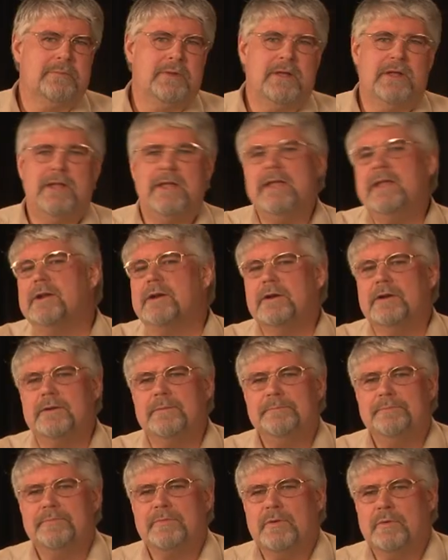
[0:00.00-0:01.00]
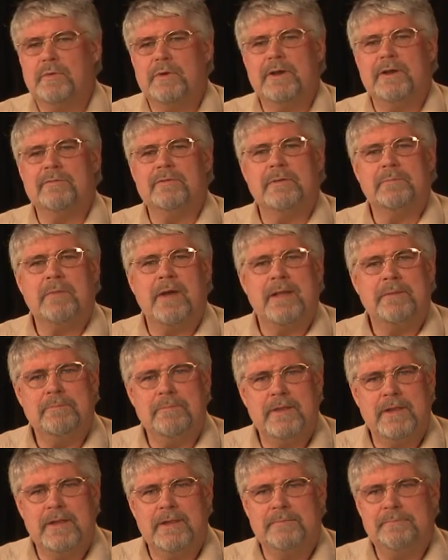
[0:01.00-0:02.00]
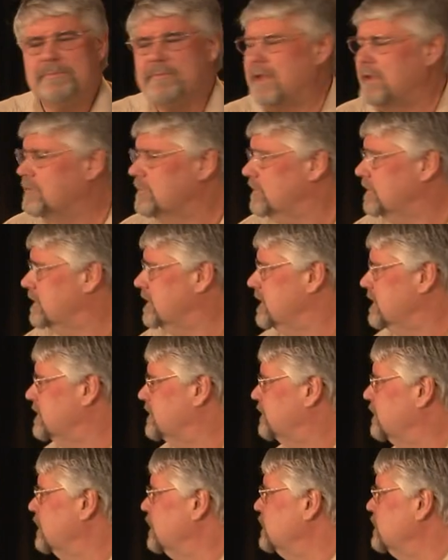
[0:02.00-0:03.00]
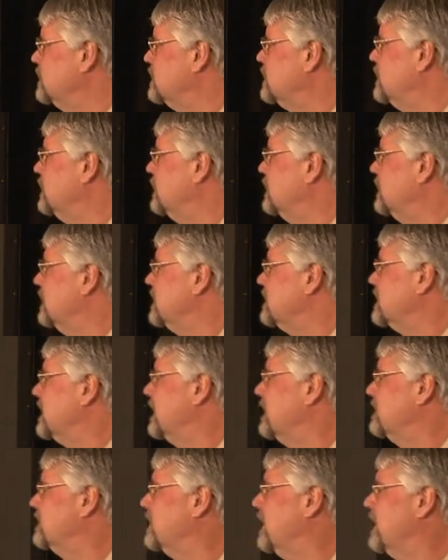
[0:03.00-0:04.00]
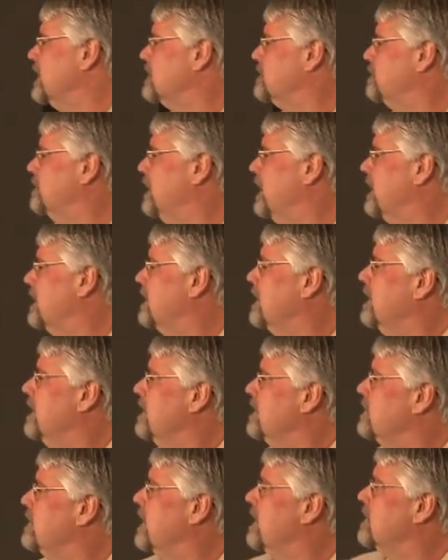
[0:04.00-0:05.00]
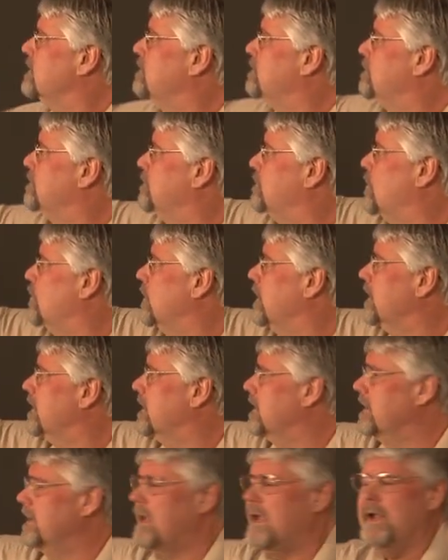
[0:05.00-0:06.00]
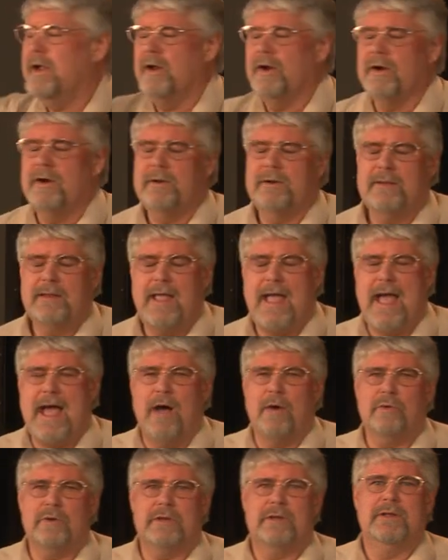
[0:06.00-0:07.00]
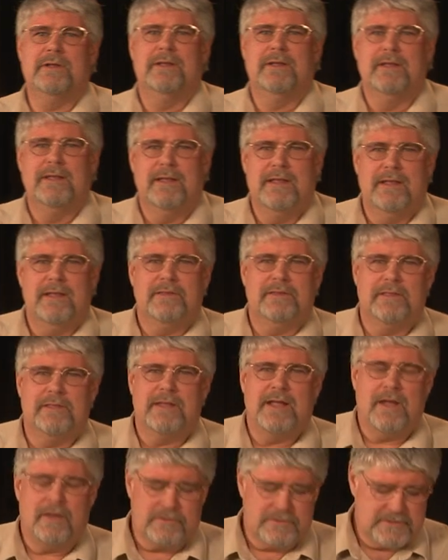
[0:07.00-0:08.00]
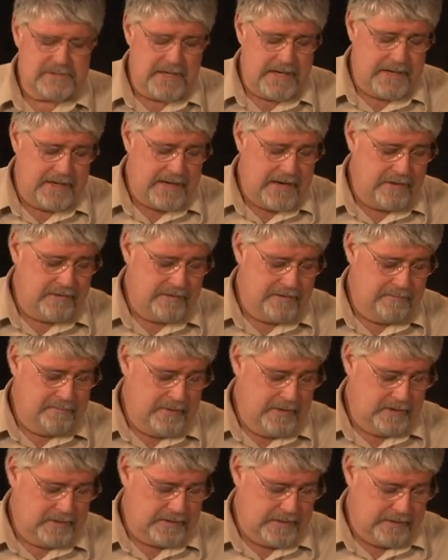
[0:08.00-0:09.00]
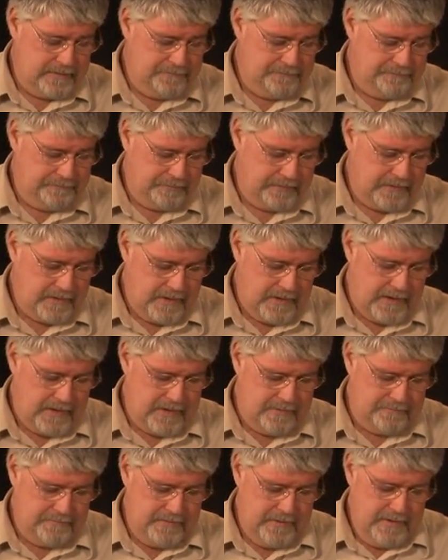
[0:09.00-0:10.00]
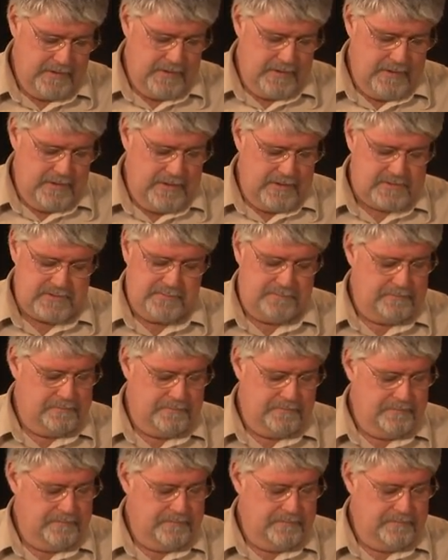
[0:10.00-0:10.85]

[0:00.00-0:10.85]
it be a heater, whatever it might be. That's what these flues do, is they transmit, transport the air out to the outside, out of the building. Um, it's a